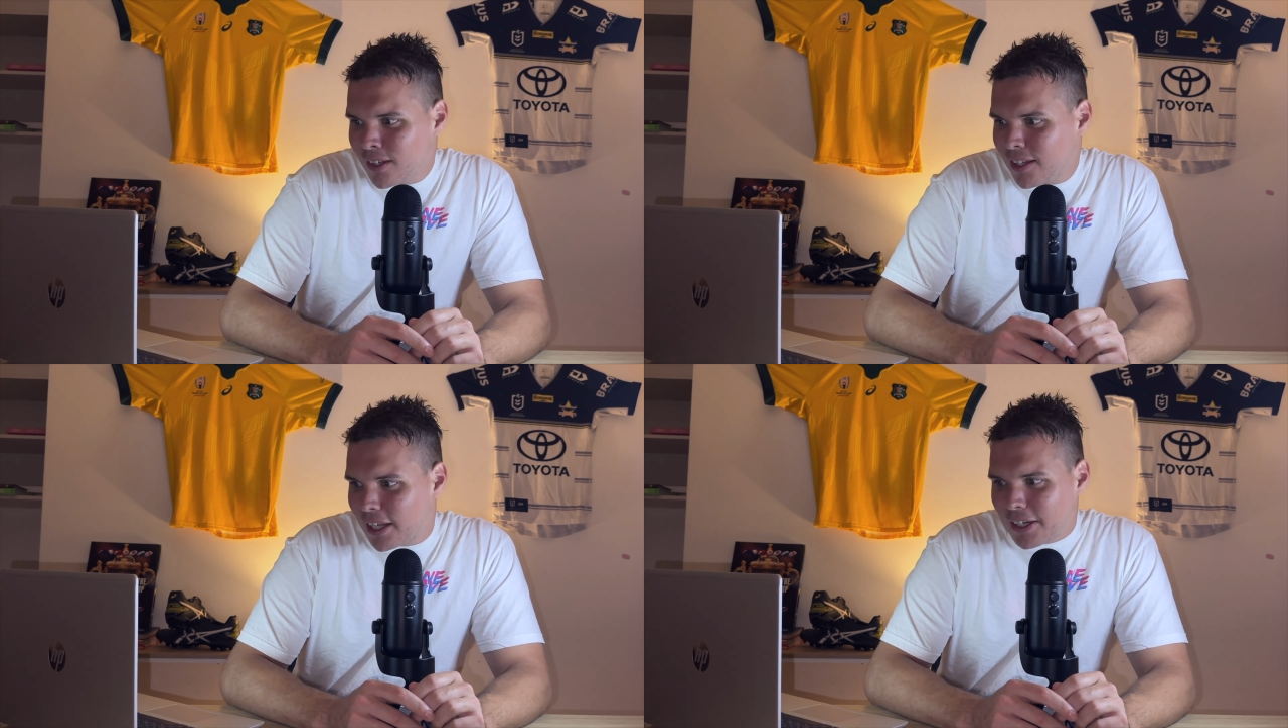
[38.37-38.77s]

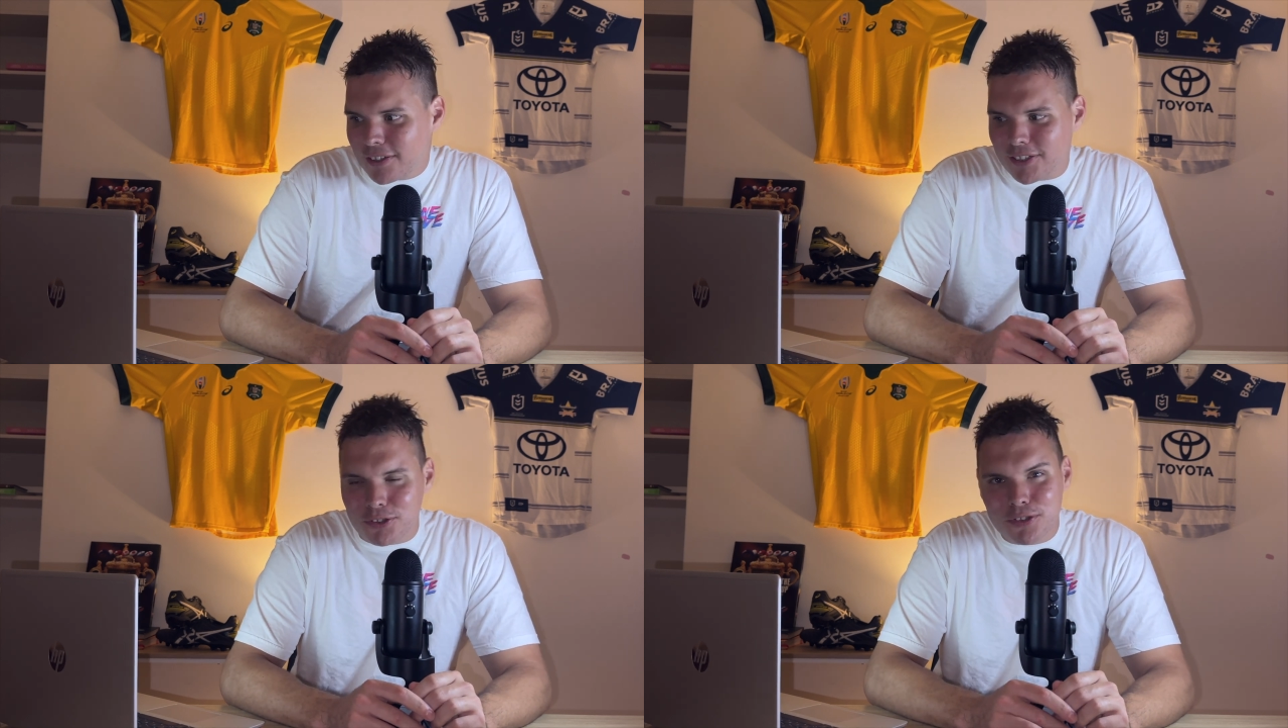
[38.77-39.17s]
They
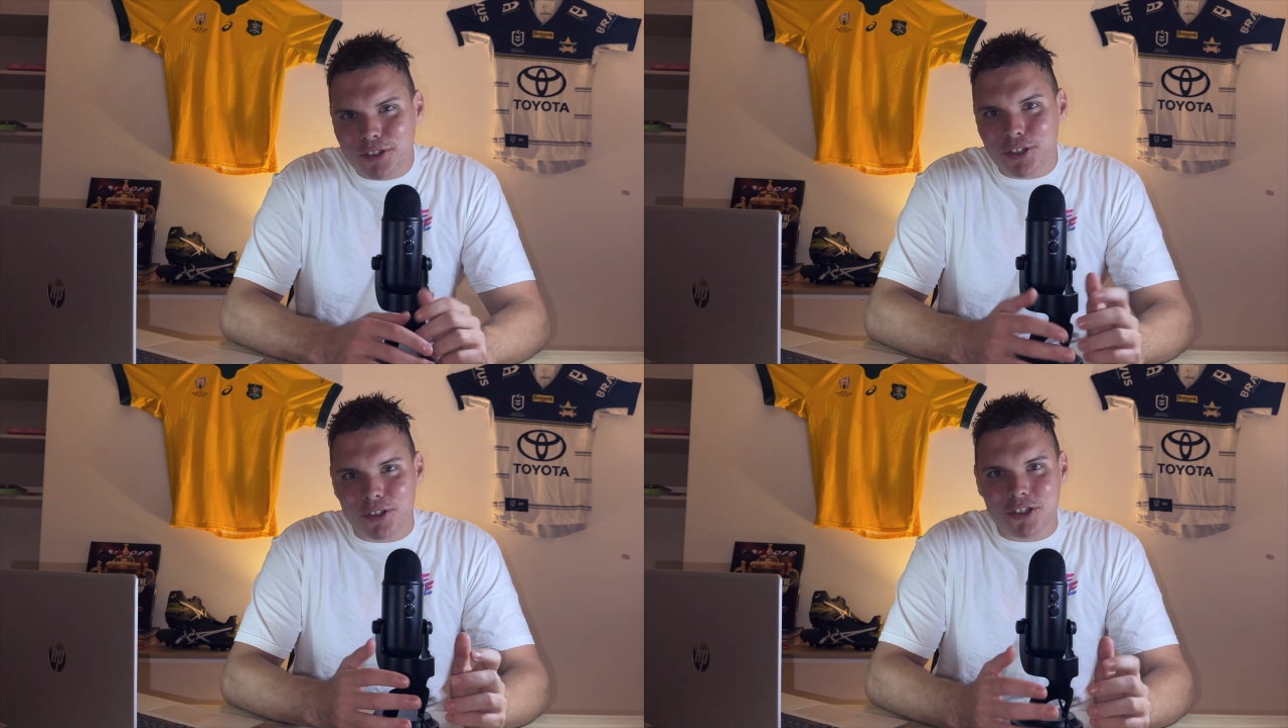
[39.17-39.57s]
continued to
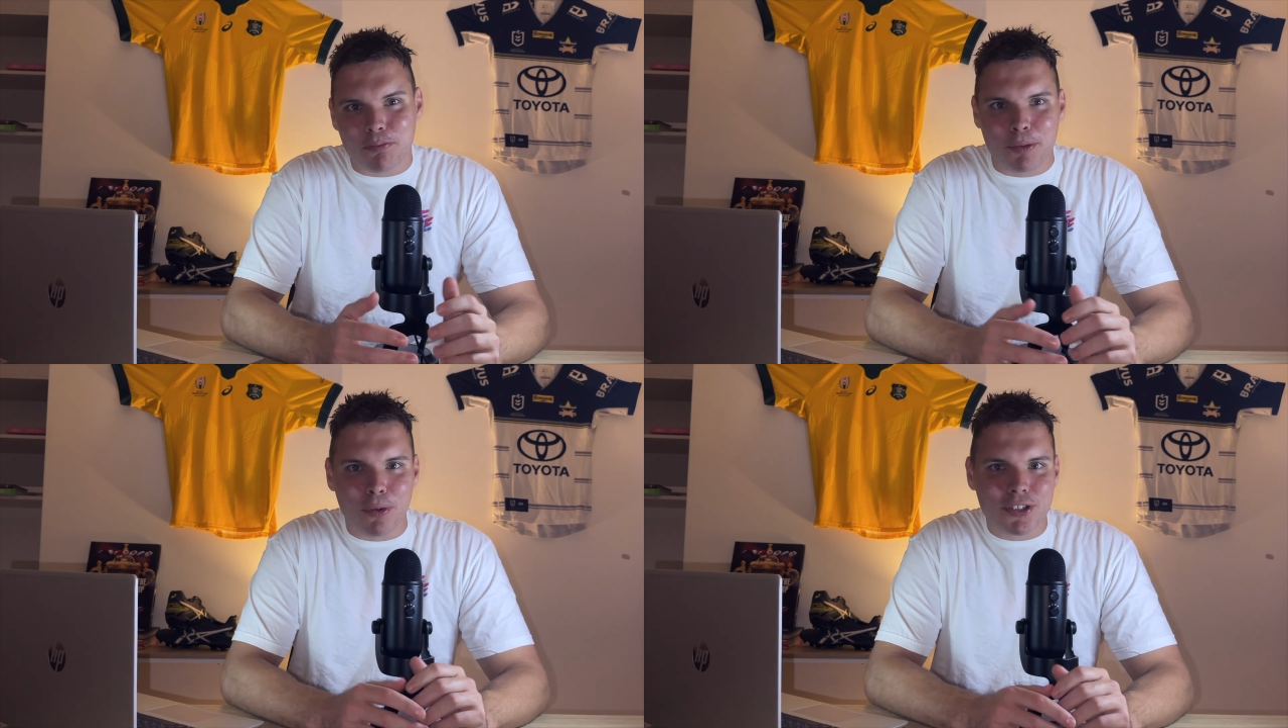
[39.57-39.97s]
turn the
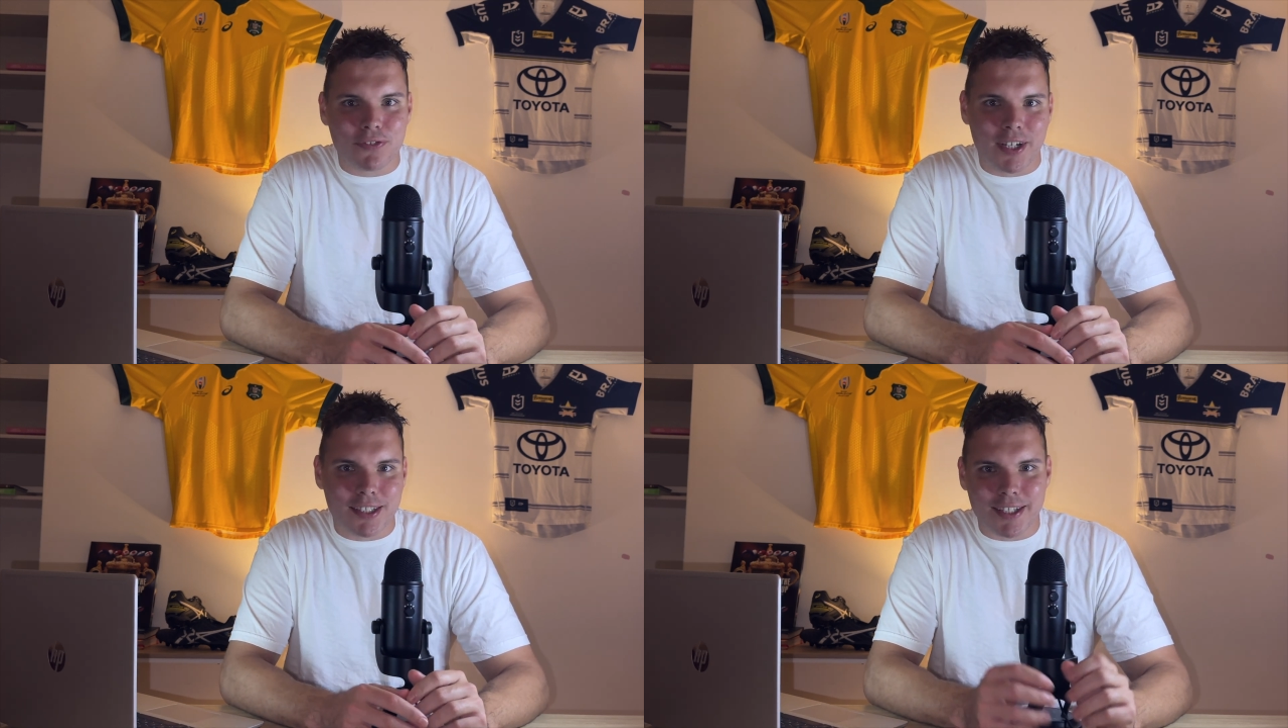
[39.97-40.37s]
Springboks
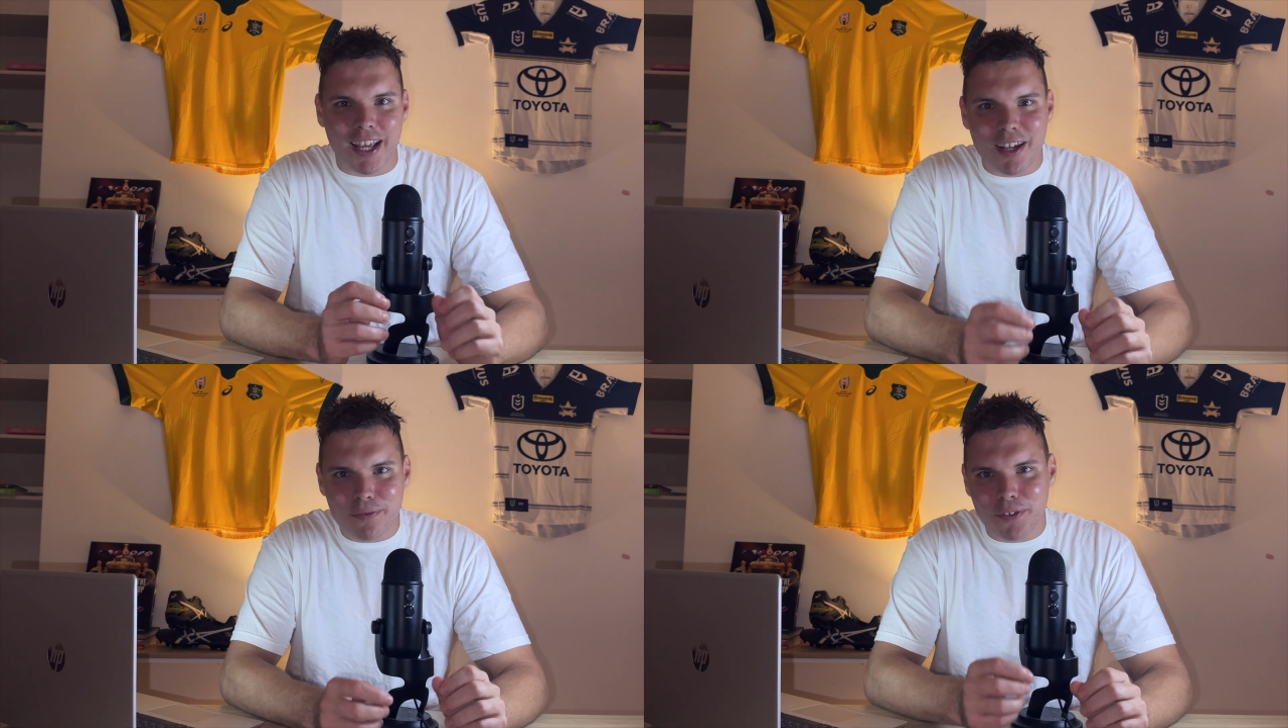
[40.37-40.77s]
around at
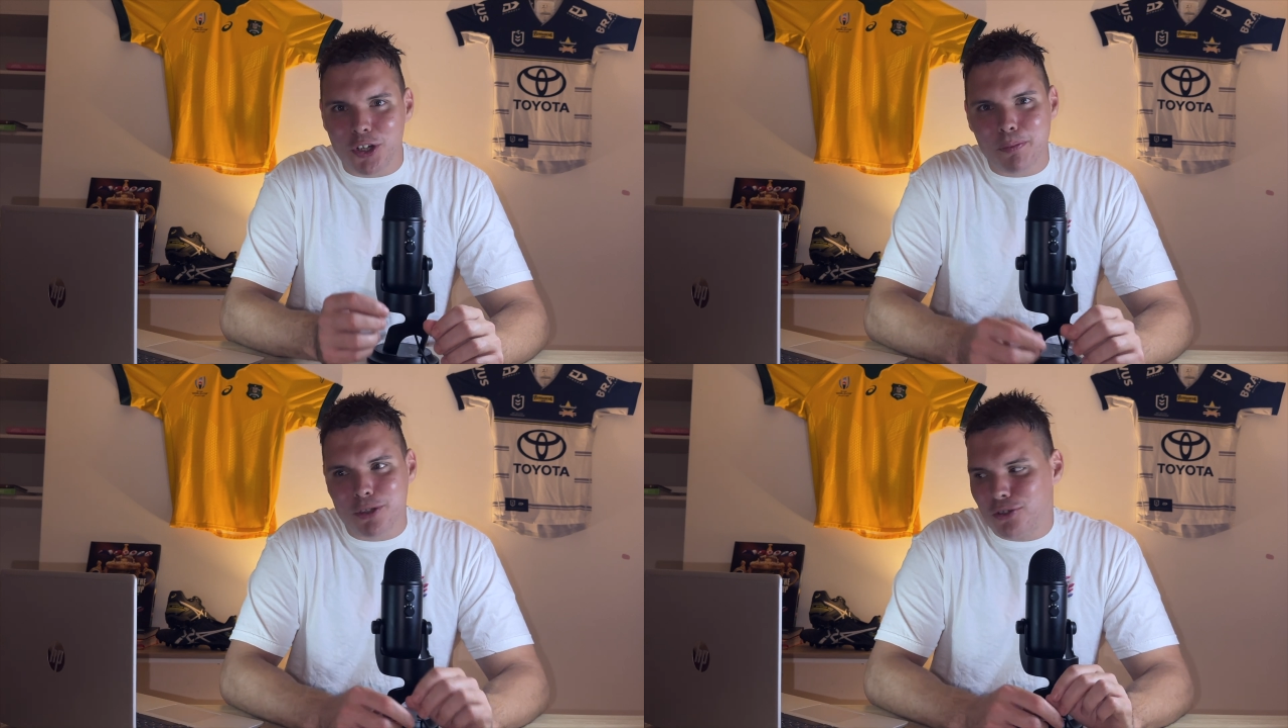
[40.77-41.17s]
every
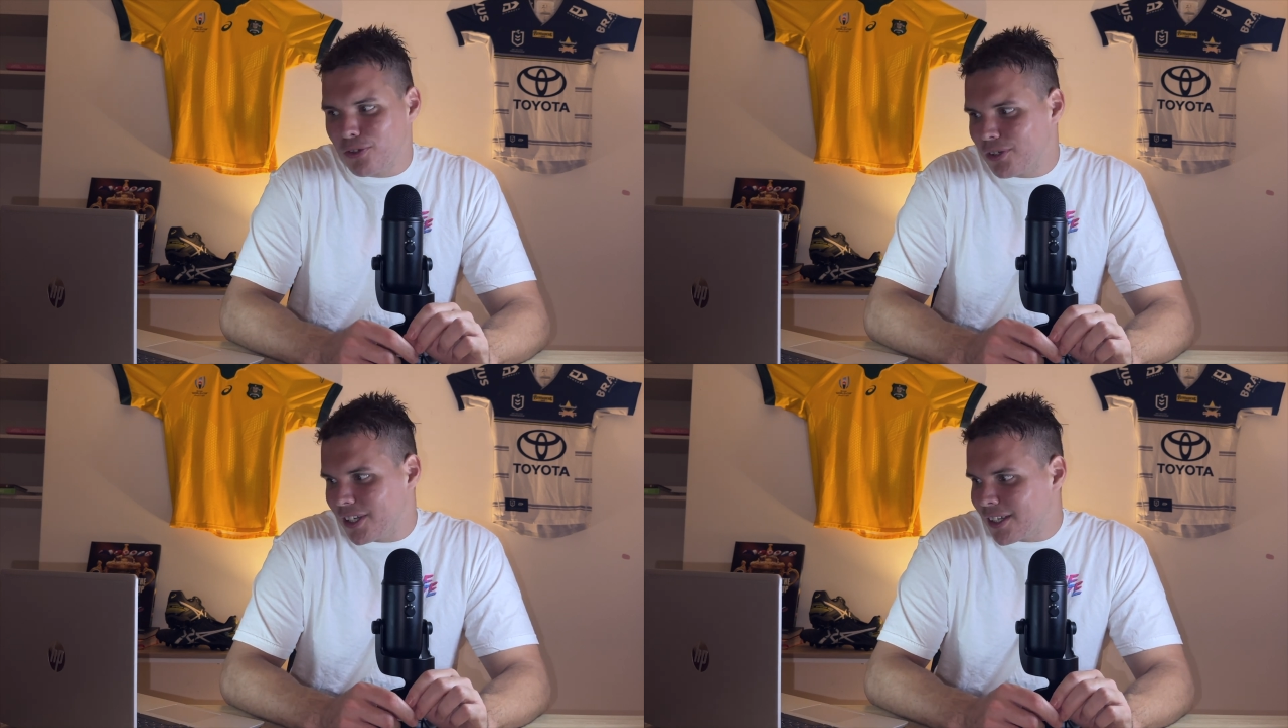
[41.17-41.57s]

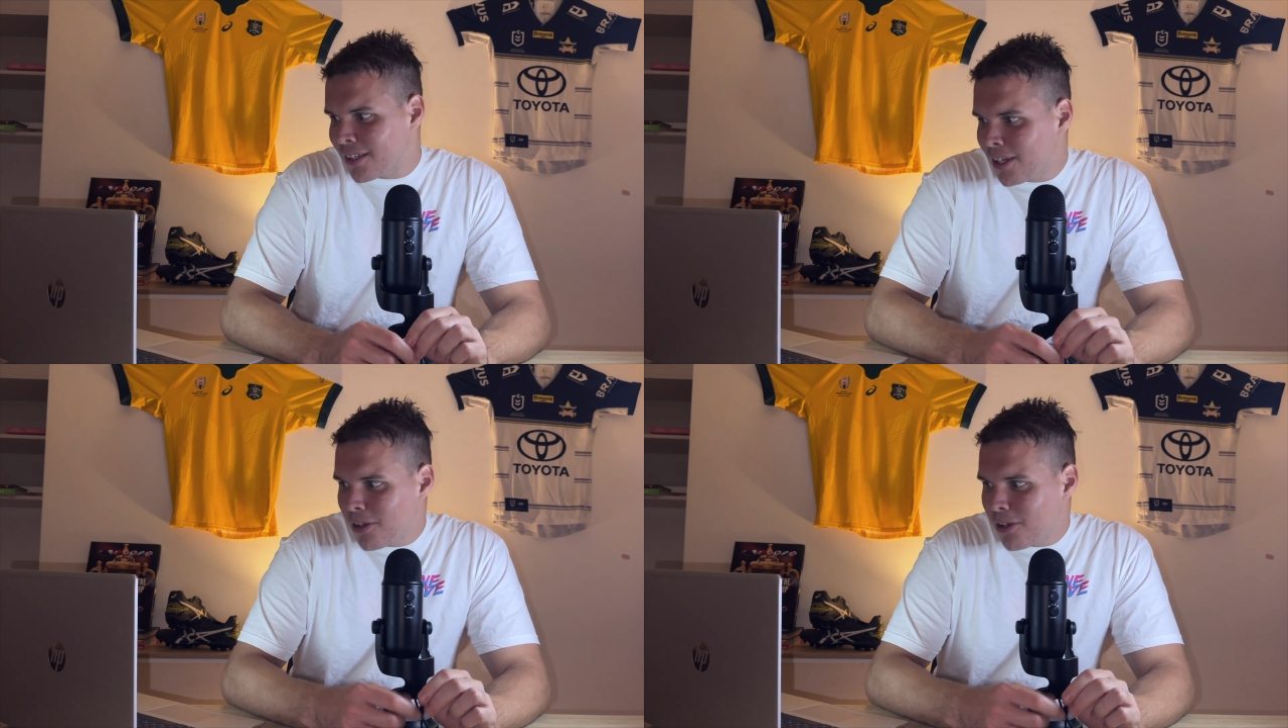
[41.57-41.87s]
opportunity,